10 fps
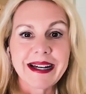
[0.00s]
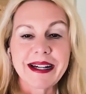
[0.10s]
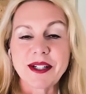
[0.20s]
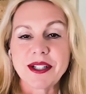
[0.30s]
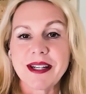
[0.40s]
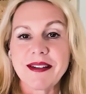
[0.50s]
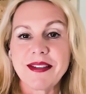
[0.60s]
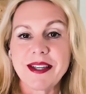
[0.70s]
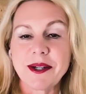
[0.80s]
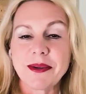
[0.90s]
achieve
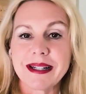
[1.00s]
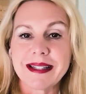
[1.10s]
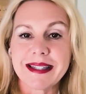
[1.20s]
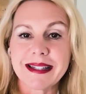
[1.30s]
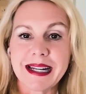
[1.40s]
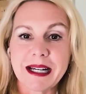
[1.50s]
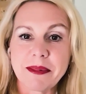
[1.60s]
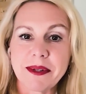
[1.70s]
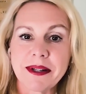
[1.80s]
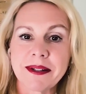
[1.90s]
the UN
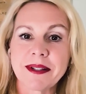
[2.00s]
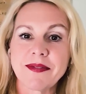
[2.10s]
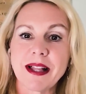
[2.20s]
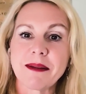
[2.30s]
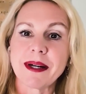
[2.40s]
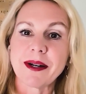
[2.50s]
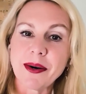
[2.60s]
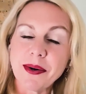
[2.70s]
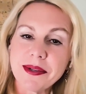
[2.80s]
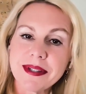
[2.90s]
Sustainable Development
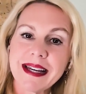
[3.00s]
Goals,